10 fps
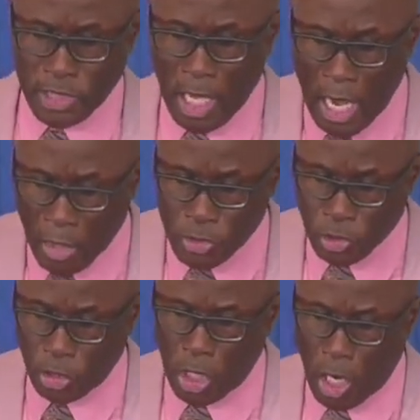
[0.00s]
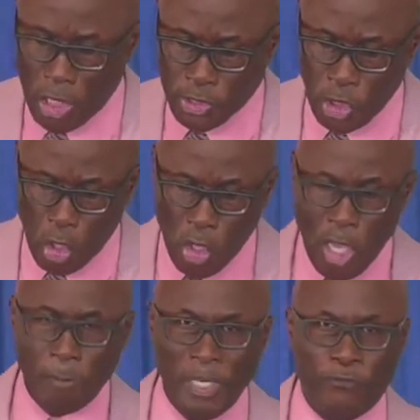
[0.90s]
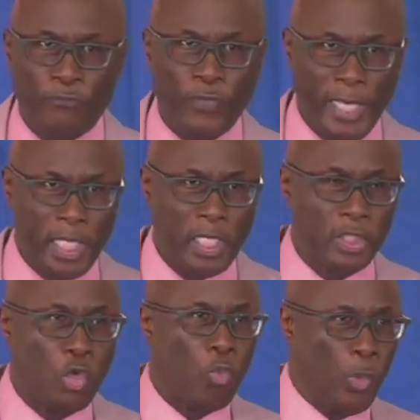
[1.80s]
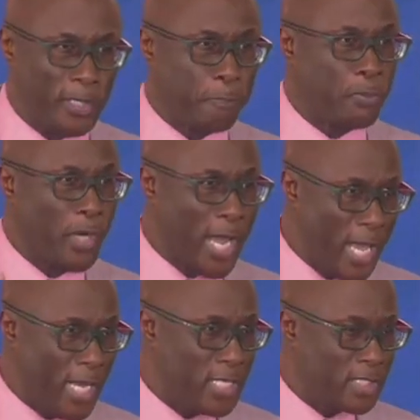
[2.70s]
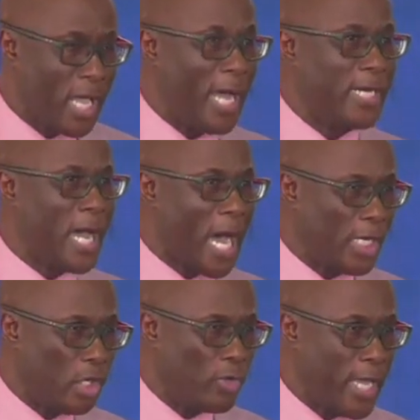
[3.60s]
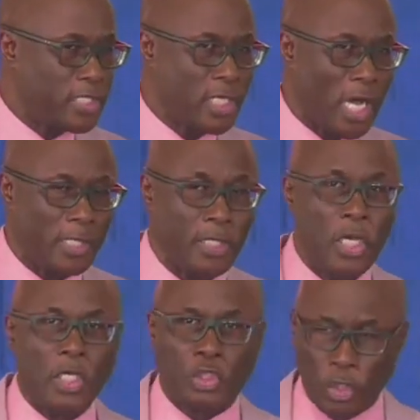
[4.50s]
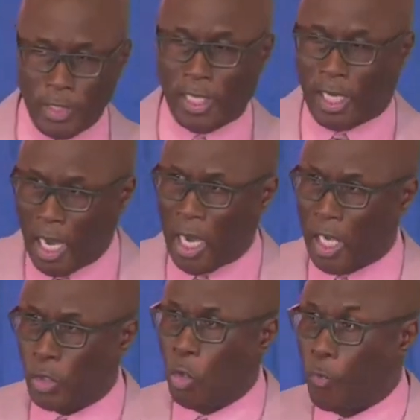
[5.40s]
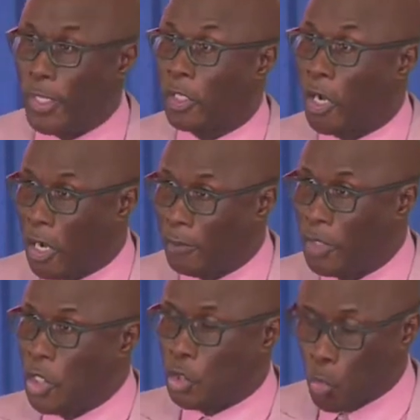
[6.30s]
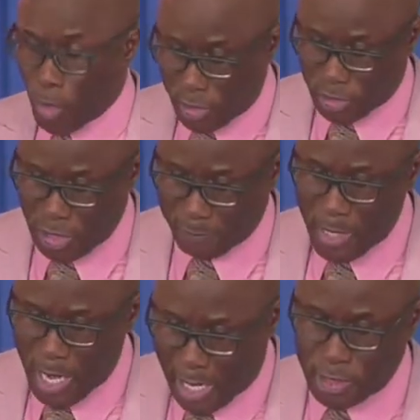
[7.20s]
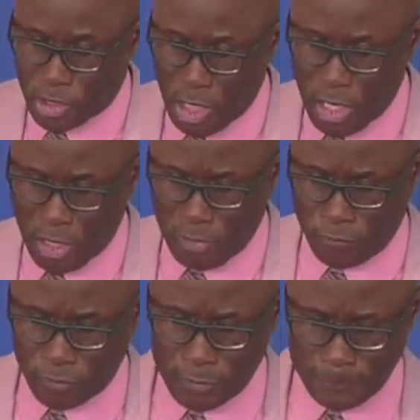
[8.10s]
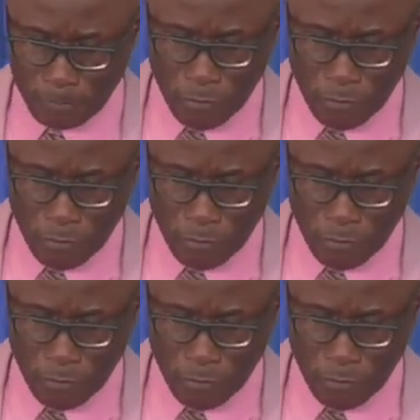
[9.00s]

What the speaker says: His house should also be filled with praise and adoration to the God who we come to worship and serve.